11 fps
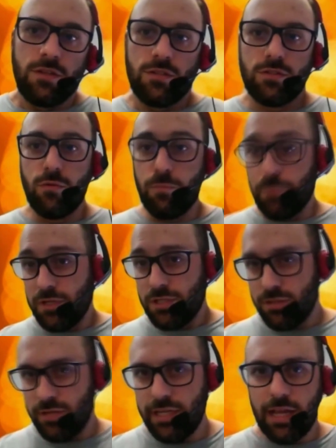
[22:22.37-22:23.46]
So
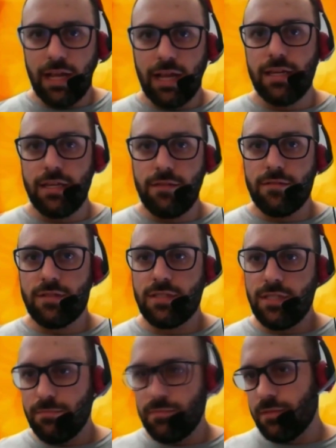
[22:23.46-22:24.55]
personally, I
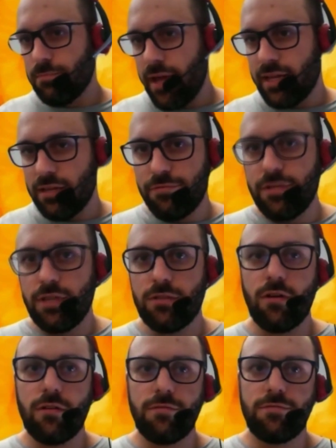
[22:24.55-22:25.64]
see the benefit
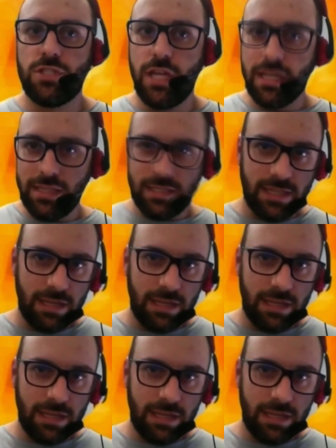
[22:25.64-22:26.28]
of checking the